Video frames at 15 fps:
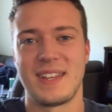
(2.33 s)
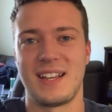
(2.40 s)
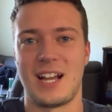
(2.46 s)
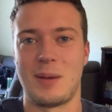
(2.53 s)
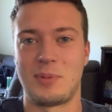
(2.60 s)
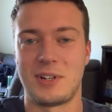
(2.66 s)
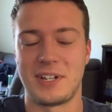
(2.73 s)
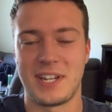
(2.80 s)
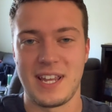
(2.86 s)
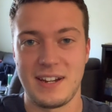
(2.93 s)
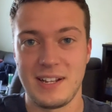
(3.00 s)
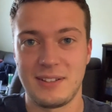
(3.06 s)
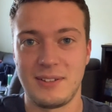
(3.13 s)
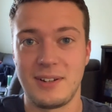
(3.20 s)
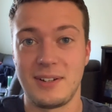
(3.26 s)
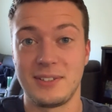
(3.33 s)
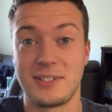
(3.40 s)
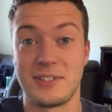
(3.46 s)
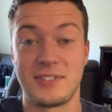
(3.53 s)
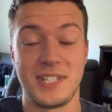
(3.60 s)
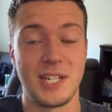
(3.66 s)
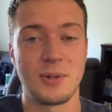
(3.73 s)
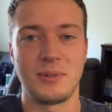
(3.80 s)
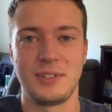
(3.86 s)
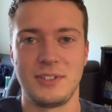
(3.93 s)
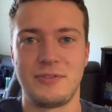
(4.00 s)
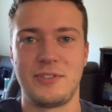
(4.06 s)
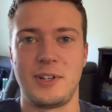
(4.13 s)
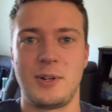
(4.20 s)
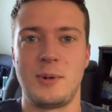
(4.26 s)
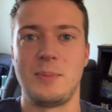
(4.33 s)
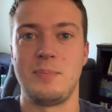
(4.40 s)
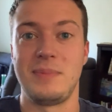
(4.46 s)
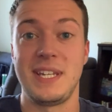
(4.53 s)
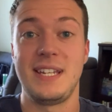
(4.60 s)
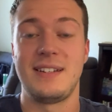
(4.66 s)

I brought Kenny along to secretly film me